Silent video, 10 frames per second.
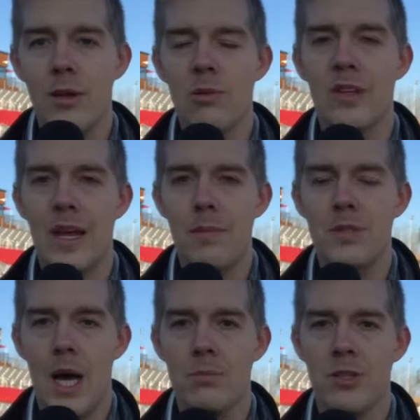It was a game
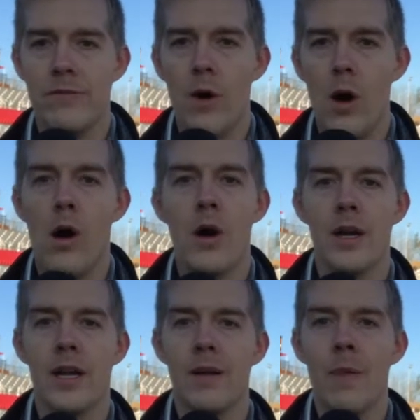Thompson fought
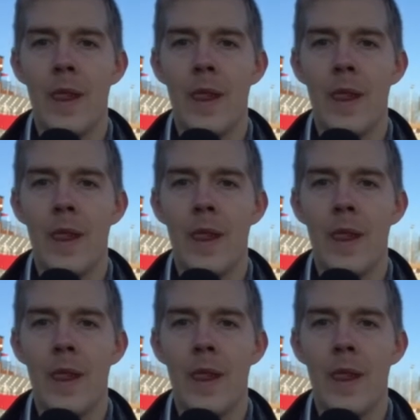hard in,